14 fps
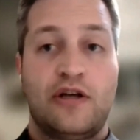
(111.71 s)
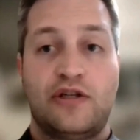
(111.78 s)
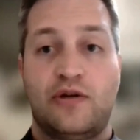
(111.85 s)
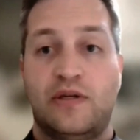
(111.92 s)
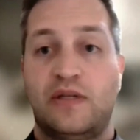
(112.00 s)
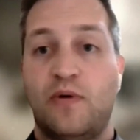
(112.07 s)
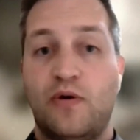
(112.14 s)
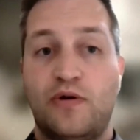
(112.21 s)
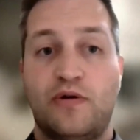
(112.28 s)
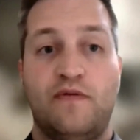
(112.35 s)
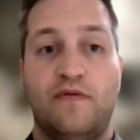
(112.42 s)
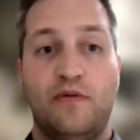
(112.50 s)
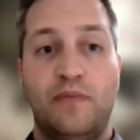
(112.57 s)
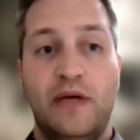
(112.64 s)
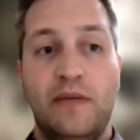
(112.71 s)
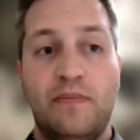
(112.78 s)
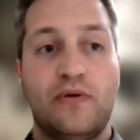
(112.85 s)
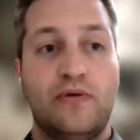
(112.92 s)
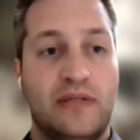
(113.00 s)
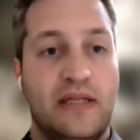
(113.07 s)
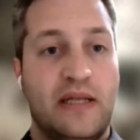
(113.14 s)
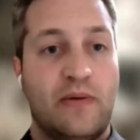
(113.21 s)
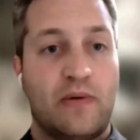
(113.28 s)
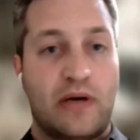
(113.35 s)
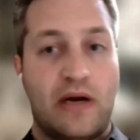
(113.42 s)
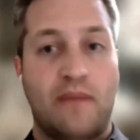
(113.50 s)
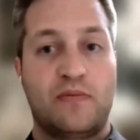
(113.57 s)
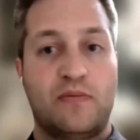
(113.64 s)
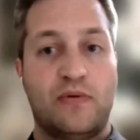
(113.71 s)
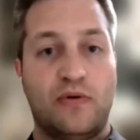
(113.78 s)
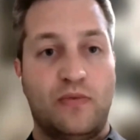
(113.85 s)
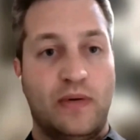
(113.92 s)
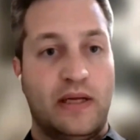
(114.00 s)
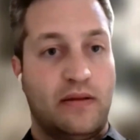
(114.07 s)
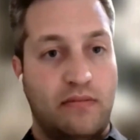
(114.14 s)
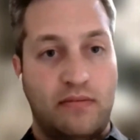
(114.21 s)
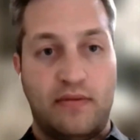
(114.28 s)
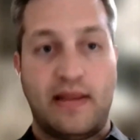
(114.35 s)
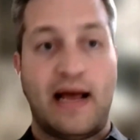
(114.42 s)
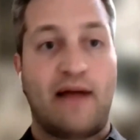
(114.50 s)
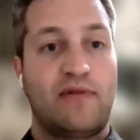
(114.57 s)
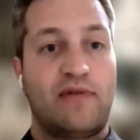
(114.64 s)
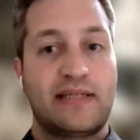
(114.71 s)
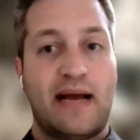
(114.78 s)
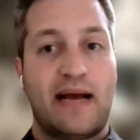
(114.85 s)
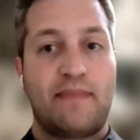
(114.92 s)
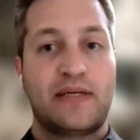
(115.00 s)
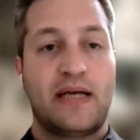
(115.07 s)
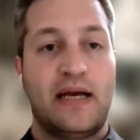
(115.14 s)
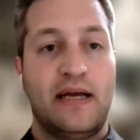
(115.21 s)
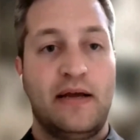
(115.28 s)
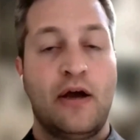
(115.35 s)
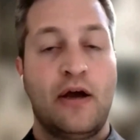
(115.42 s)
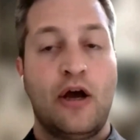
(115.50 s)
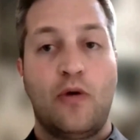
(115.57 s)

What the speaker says: So I spoke to a few people who said they were comfortable with that risk appetite.